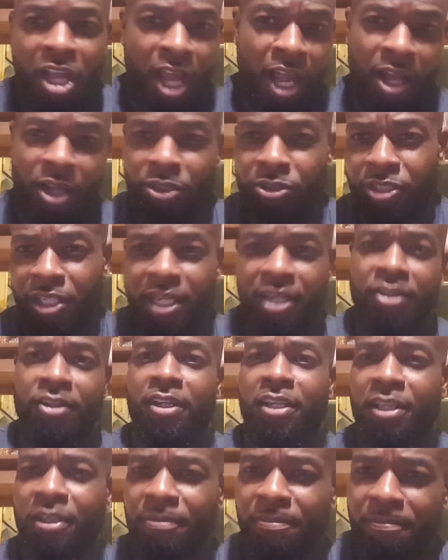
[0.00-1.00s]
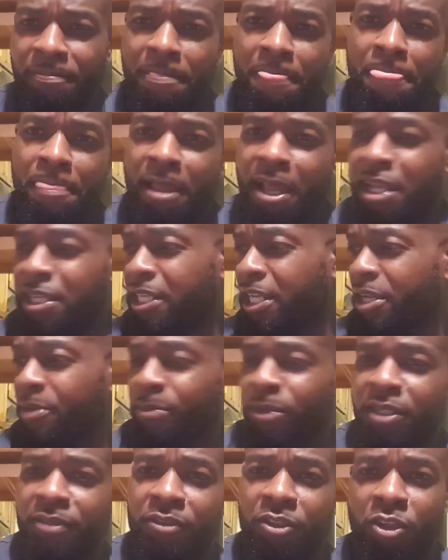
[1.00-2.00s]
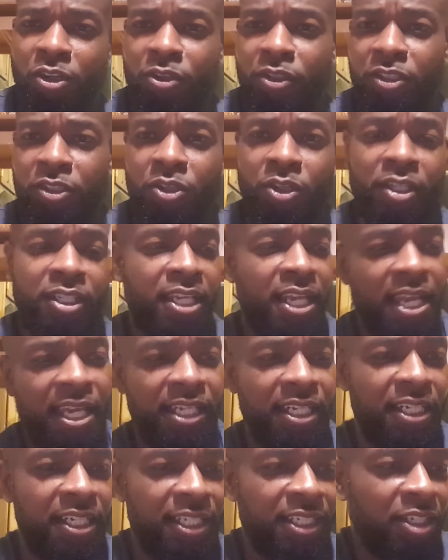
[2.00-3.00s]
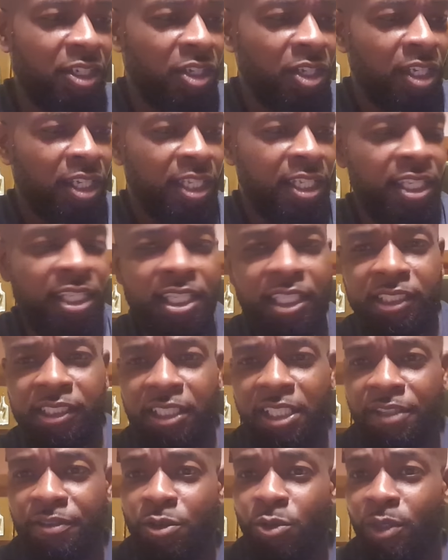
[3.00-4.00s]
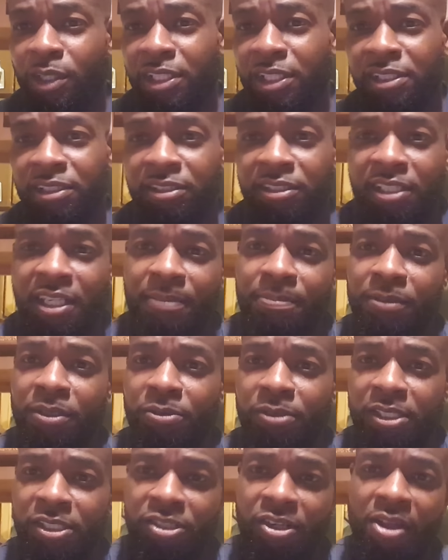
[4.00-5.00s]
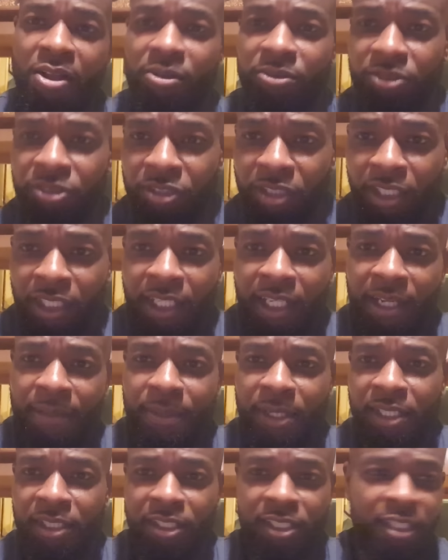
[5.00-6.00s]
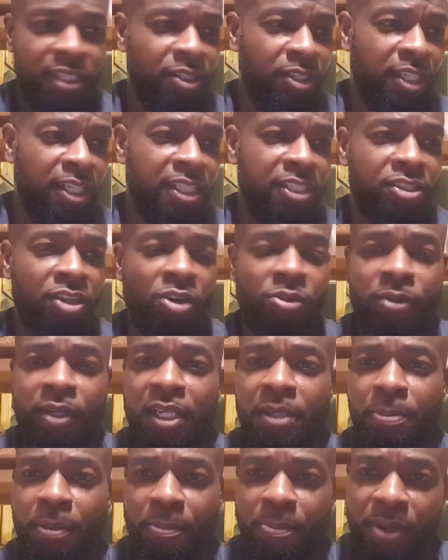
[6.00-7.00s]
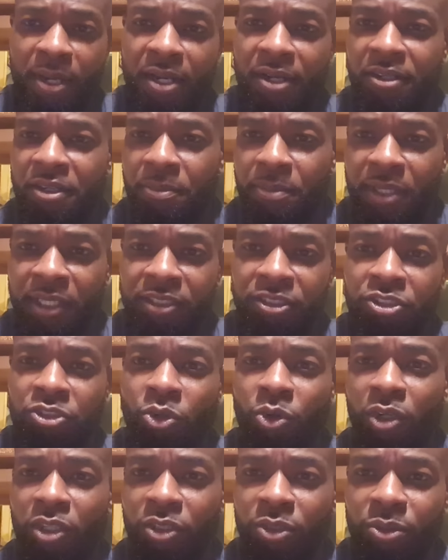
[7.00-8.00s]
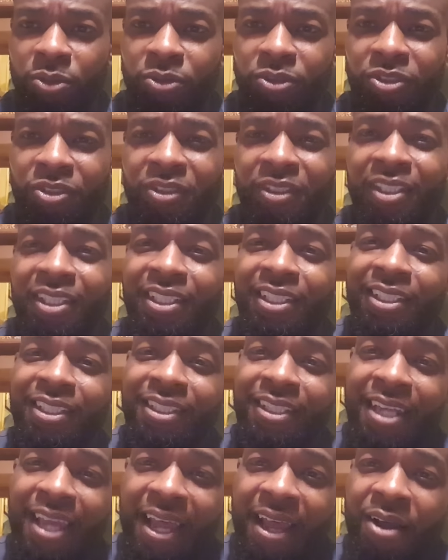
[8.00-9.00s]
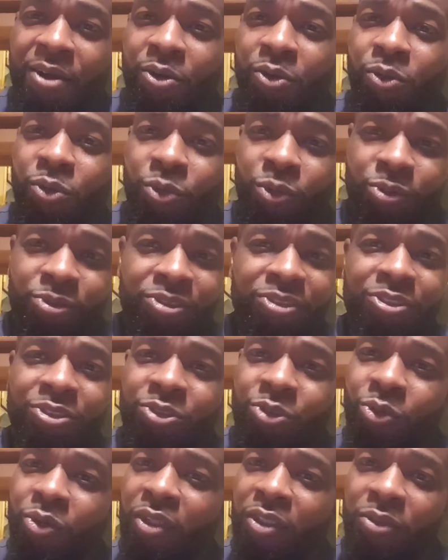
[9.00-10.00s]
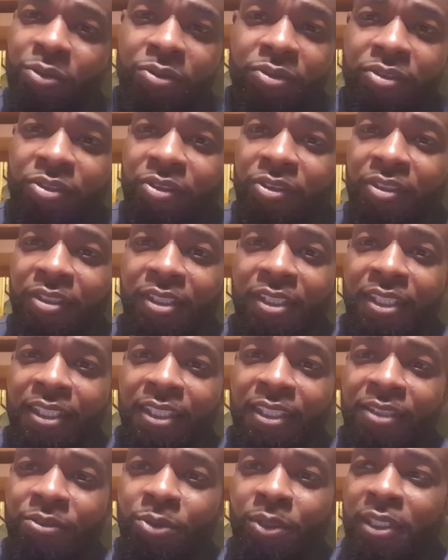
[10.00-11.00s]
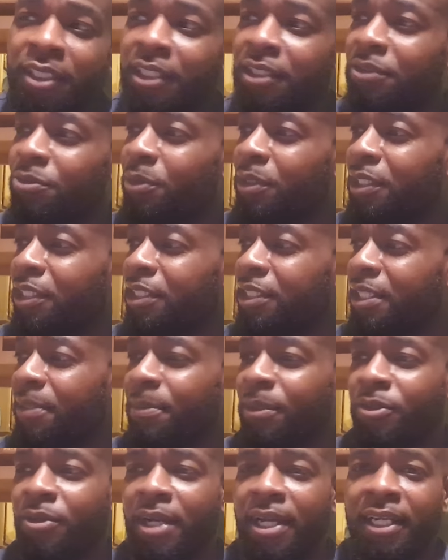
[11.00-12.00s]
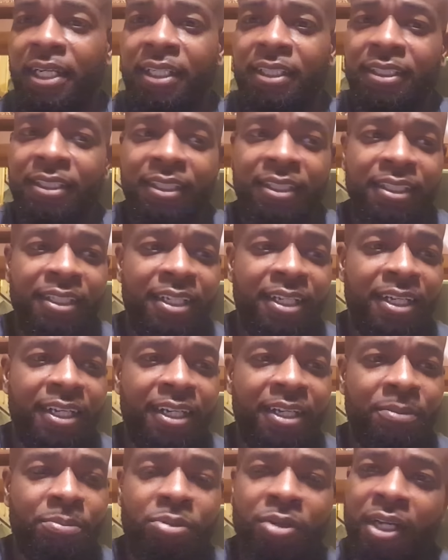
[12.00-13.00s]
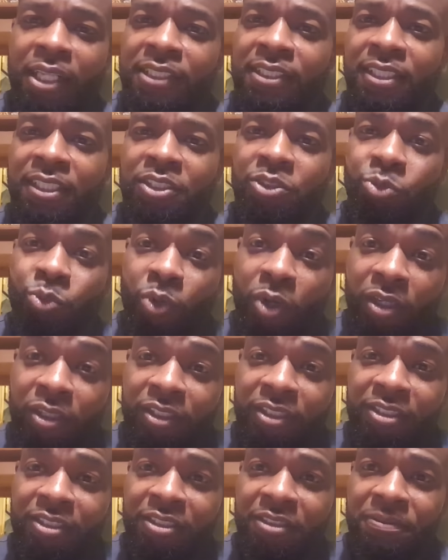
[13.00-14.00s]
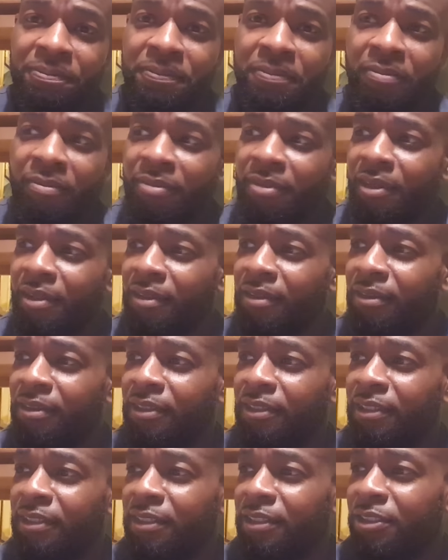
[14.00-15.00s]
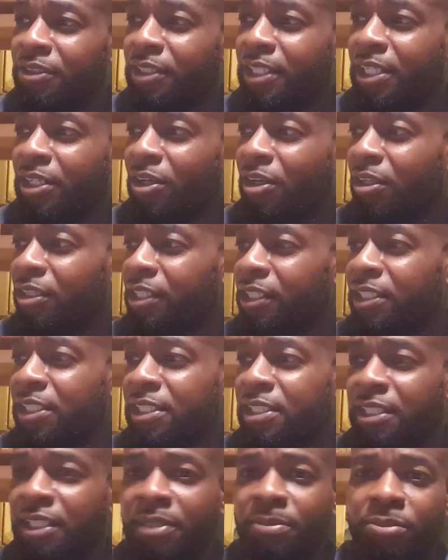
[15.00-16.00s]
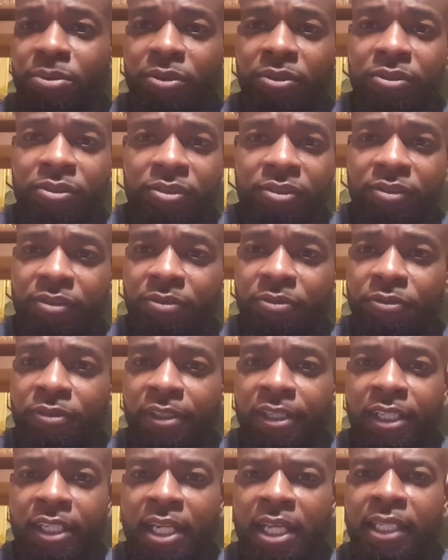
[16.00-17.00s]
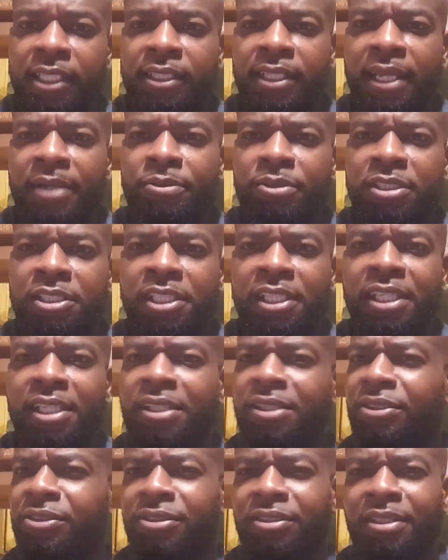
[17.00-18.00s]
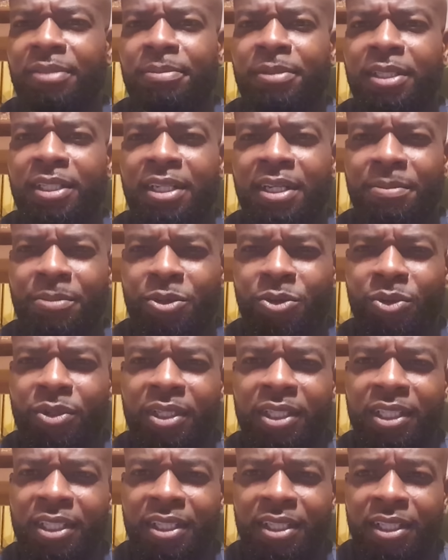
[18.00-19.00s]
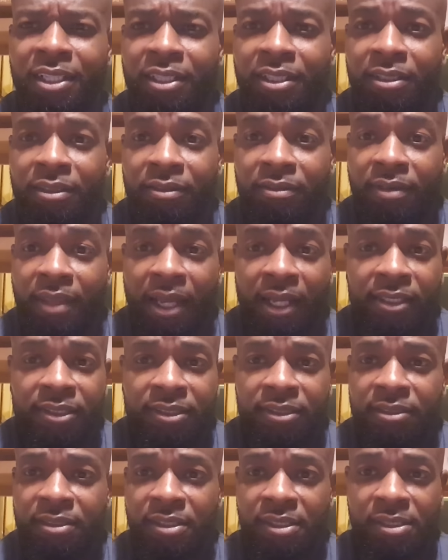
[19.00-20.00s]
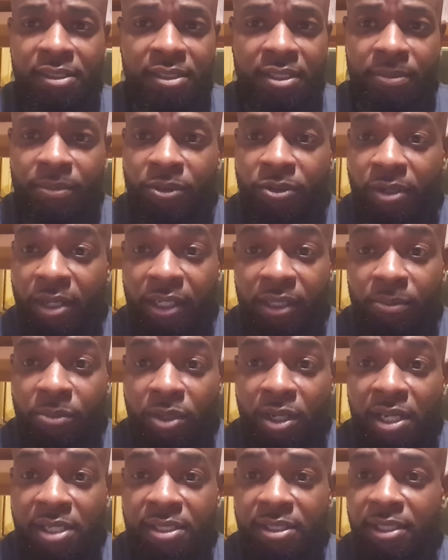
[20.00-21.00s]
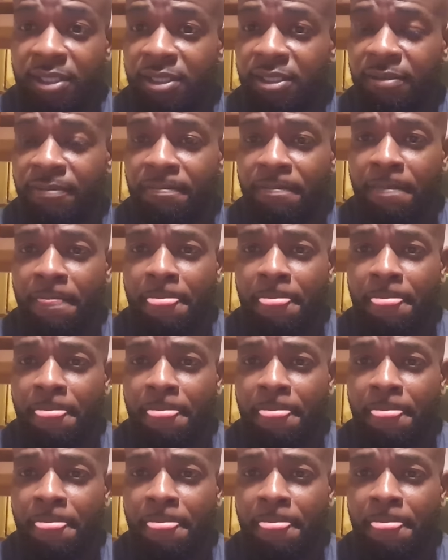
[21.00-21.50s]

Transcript: How dare him? I can't believe your candidate, he doesn't even want to accept the results. I mean, he's already preparing to be a sore loser. Now, who's the sore loser? When the Democratic process works, you get all of these liberals feeling like they were cheated or something. And I'm going, that's the Democratic process.